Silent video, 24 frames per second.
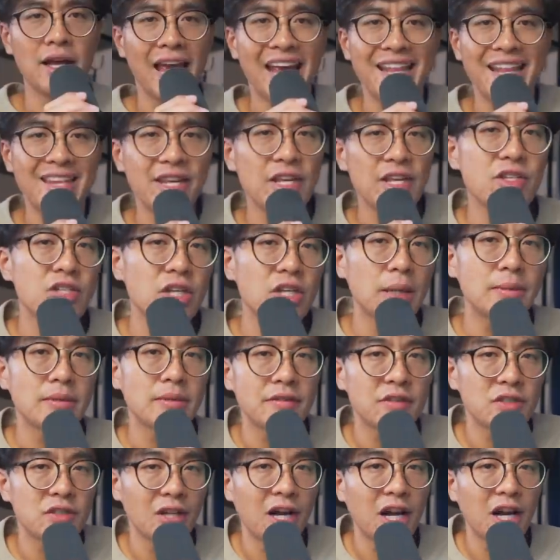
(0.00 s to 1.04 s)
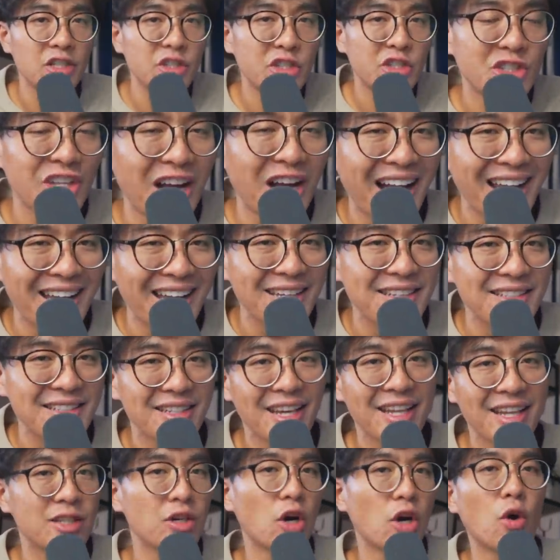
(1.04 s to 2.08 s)
And these types of stocks shined
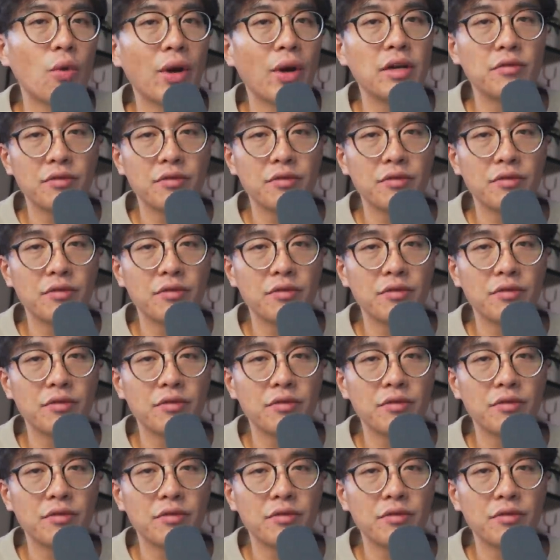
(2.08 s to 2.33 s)
in the 2008